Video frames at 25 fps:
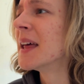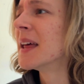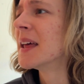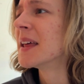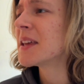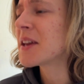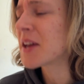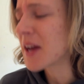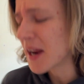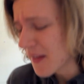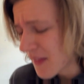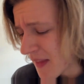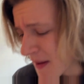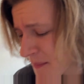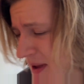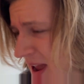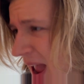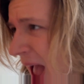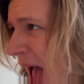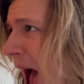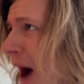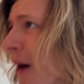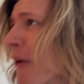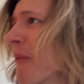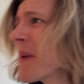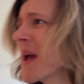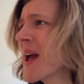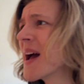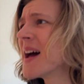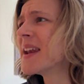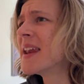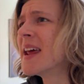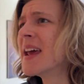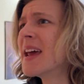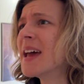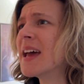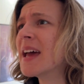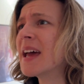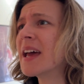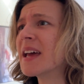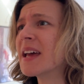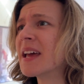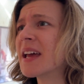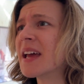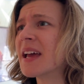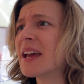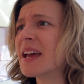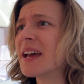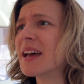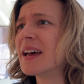You gotta let me out, man.
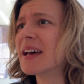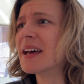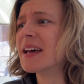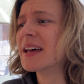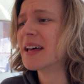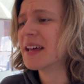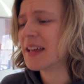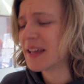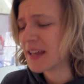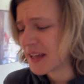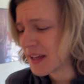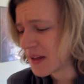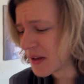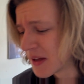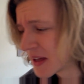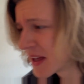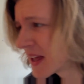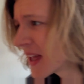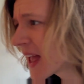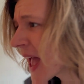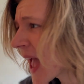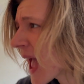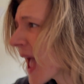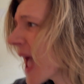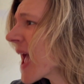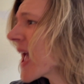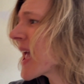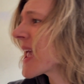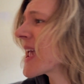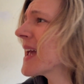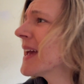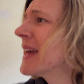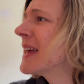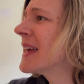Hey!